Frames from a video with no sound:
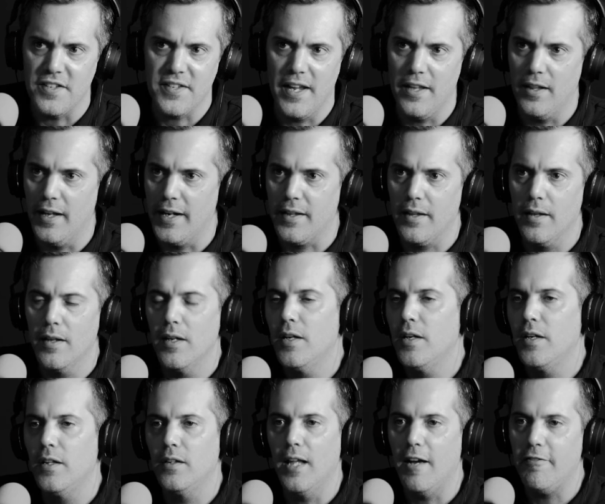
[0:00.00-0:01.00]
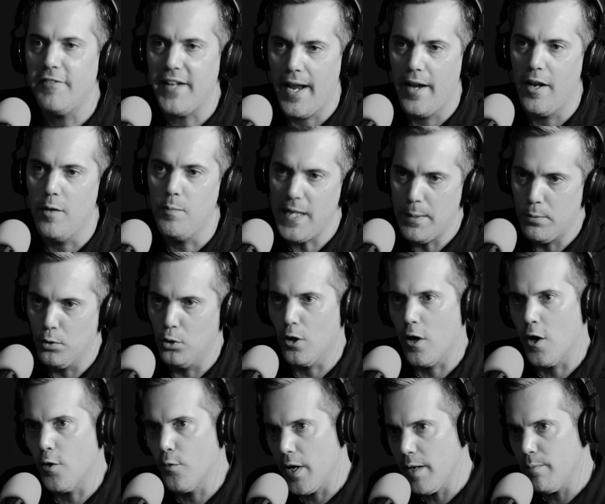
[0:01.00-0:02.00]
They say like left-handed
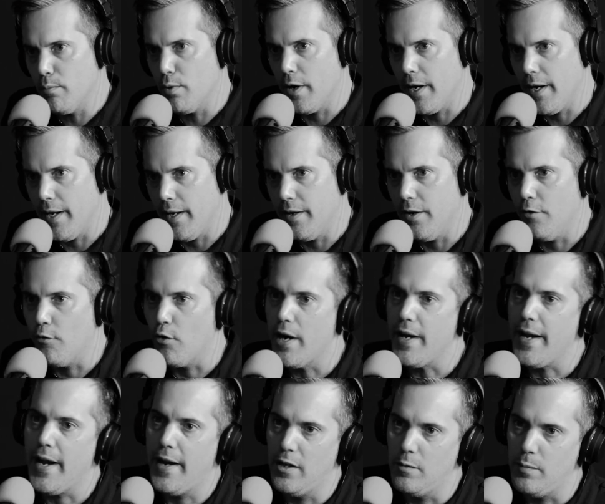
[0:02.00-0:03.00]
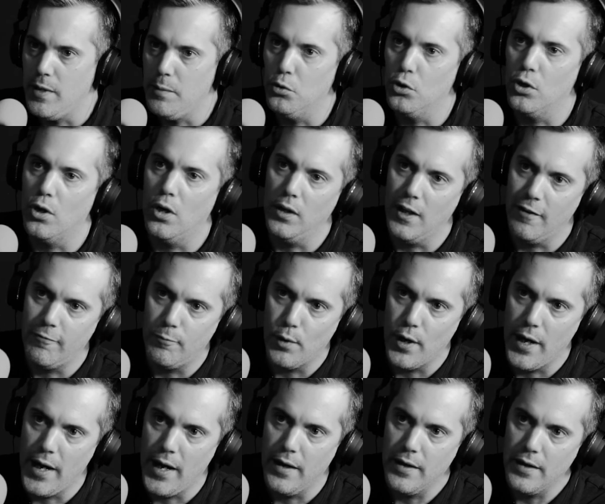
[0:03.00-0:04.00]
people are right-brained and right-handed people are
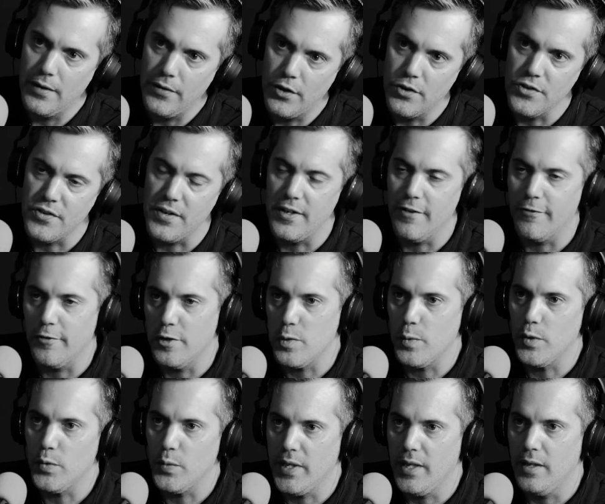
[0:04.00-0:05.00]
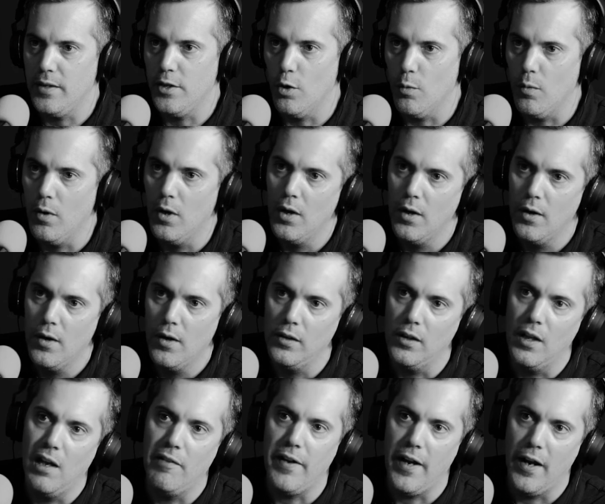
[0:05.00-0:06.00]
left-brained, and there's a difference between
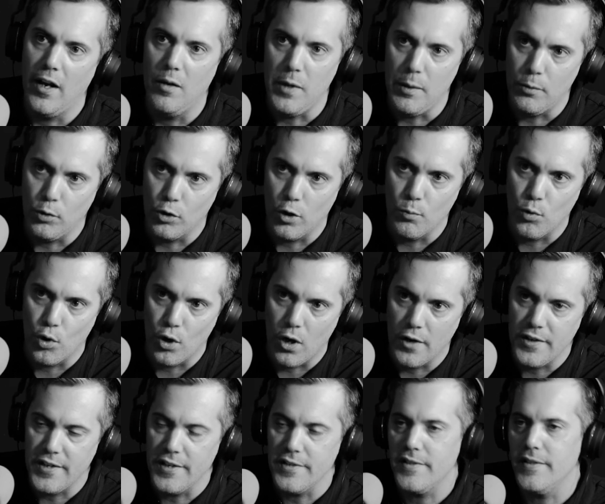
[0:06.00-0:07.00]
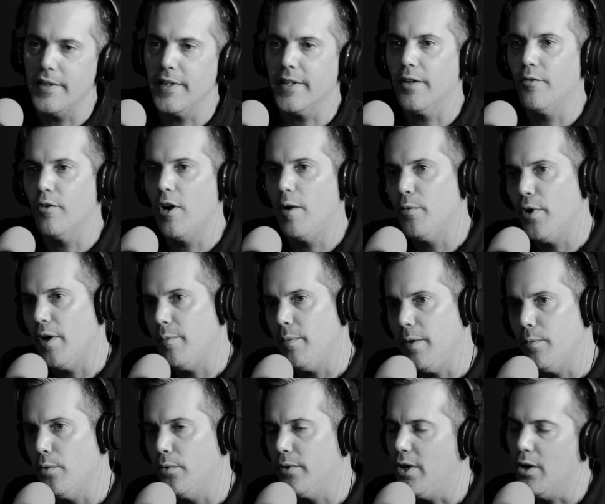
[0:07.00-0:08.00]
left-handed people are more artistic and
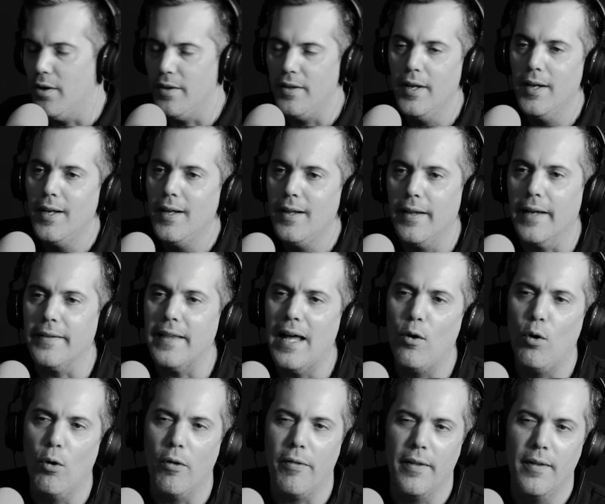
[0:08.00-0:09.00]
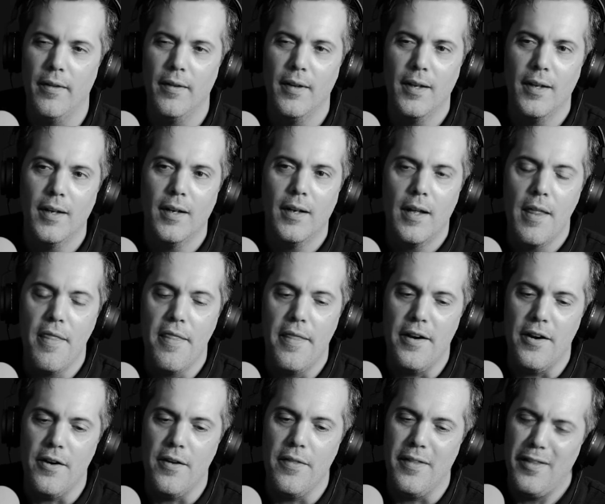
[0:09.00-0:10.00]
right-brained people. Like that whole thing.
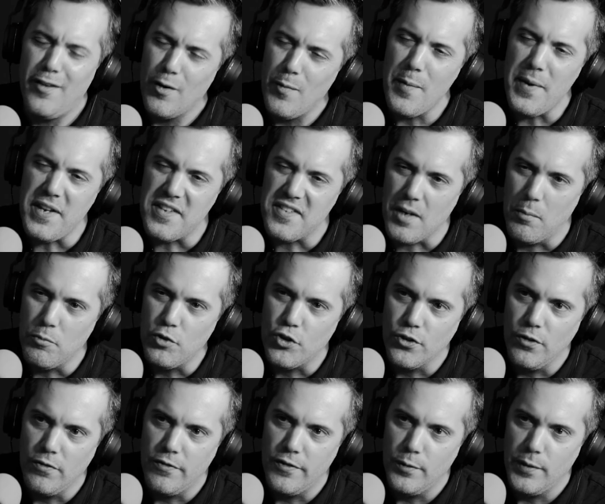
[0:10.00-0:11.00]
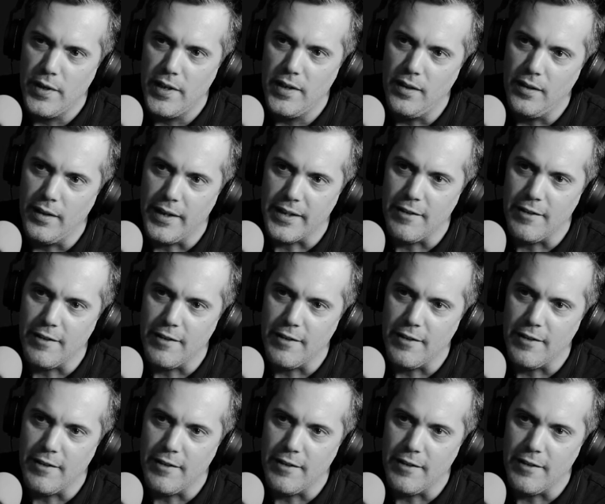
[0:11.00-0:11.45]
There may be some truth to it.